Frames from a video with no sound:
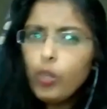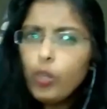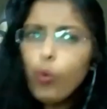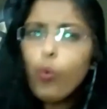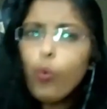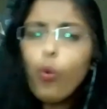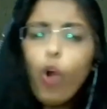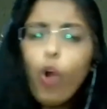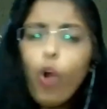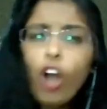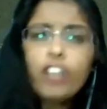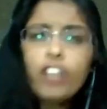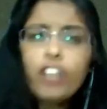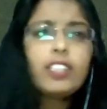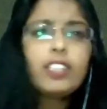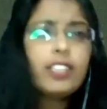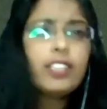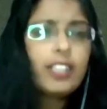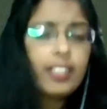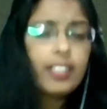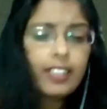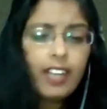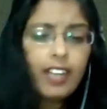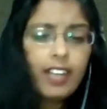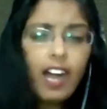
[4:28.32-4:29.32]
You got
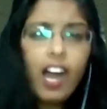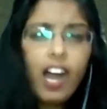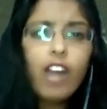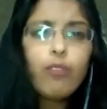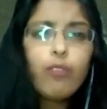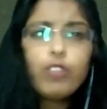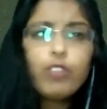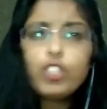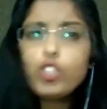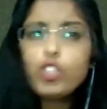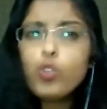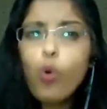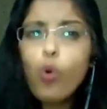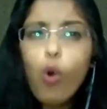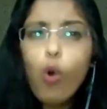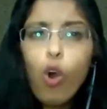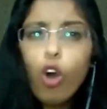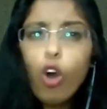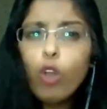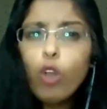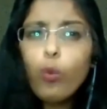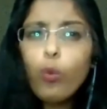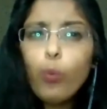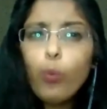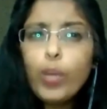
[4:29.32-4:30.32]
the car which you
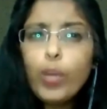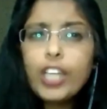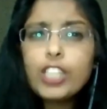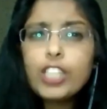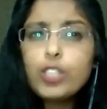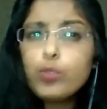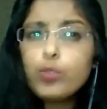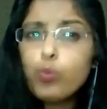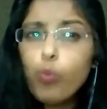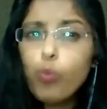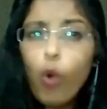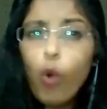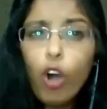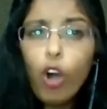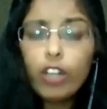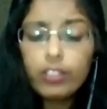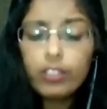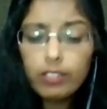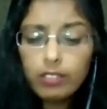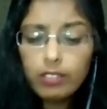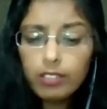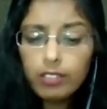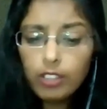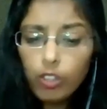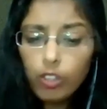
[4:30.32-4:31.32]
always
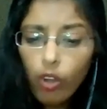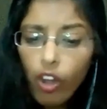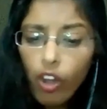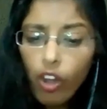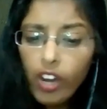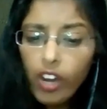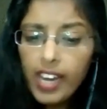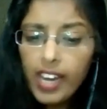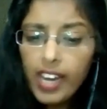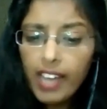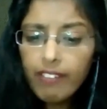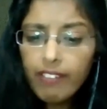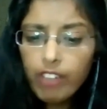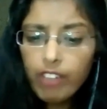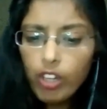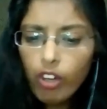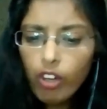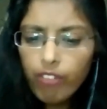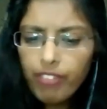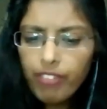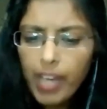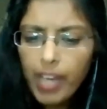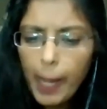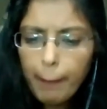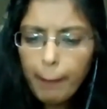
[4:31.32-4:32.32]
want, your level
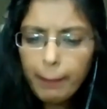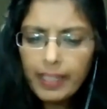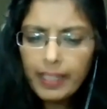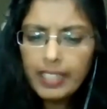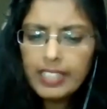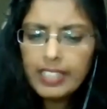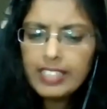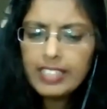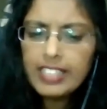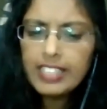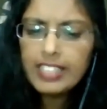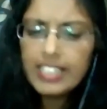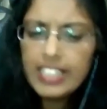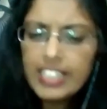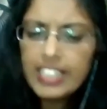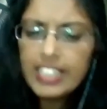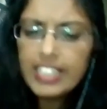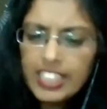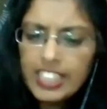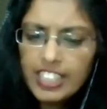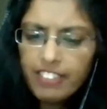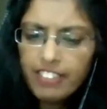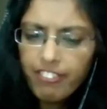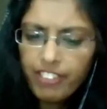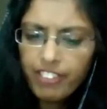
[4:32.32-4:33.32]
of happiness
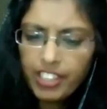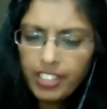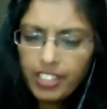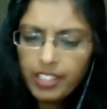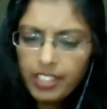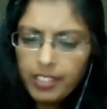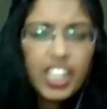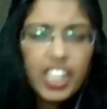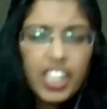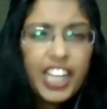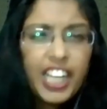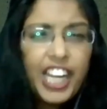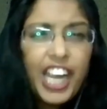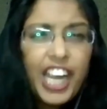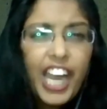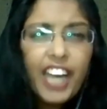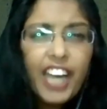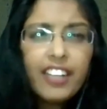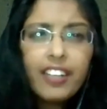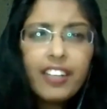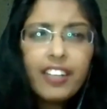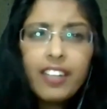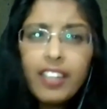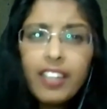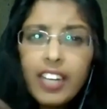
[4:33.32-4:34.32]
is different. The
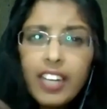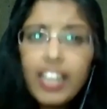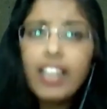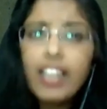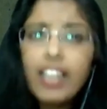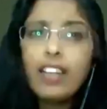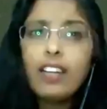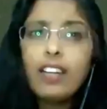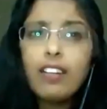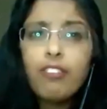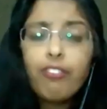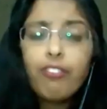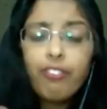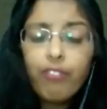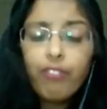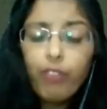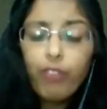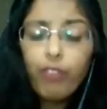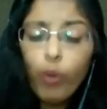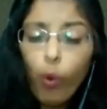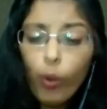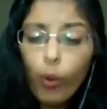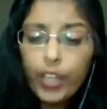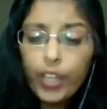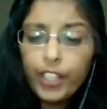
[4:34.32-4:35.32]
adrenaline
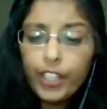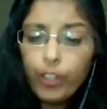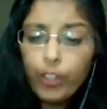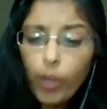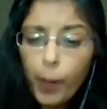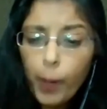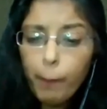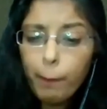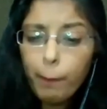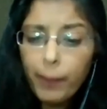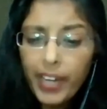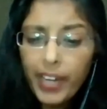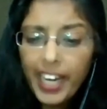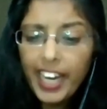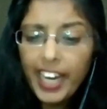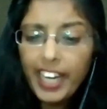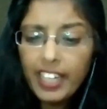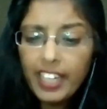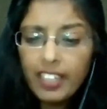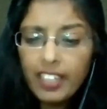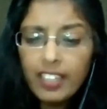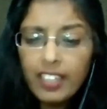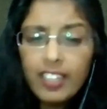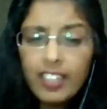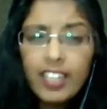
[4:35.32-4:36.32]
flow in your
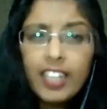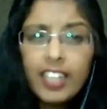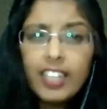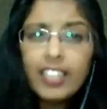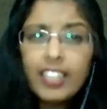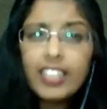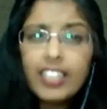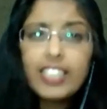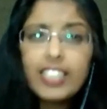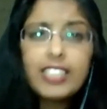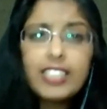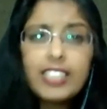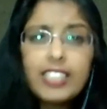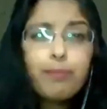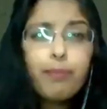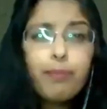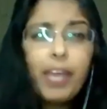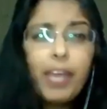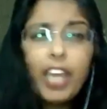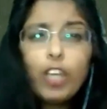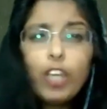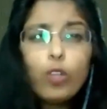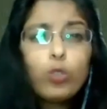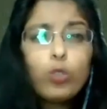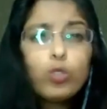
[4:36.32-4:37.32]
brain is
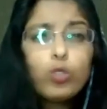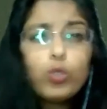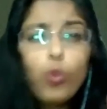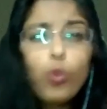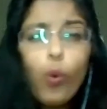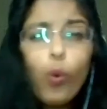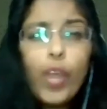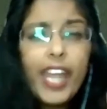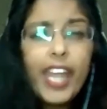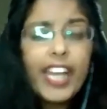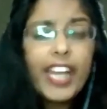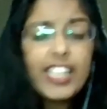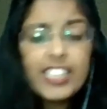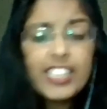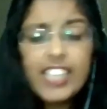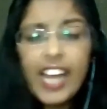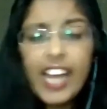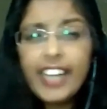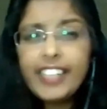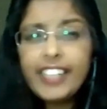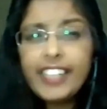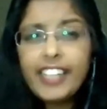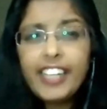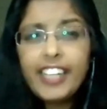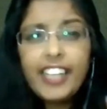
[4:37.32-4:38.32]
make you so
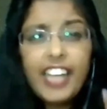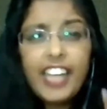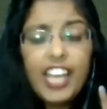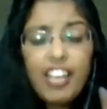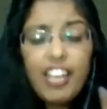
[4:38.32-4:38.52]
excited.